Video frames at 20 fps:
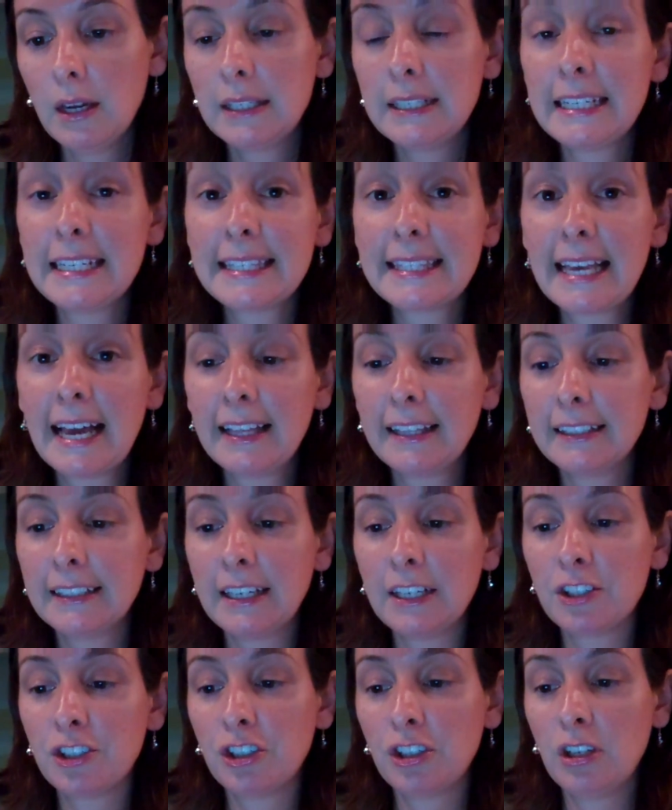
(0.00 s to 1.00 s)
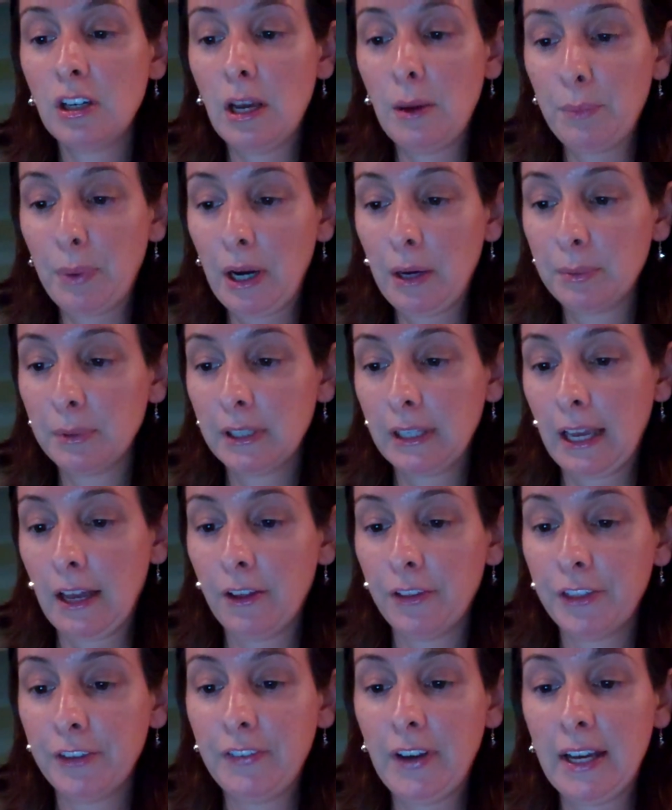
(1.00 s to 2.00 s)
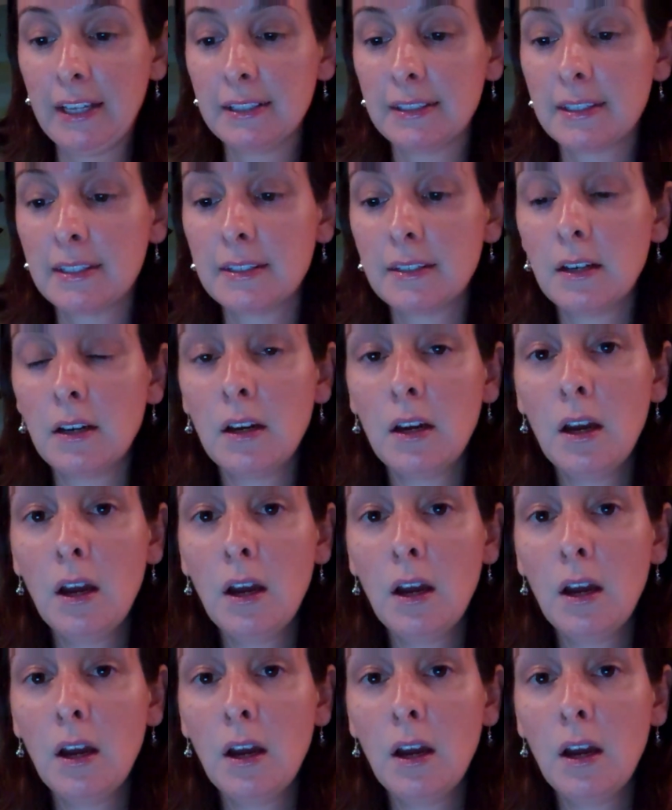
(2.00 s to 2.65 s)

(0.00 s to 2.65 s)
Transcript: Desalination and public health events.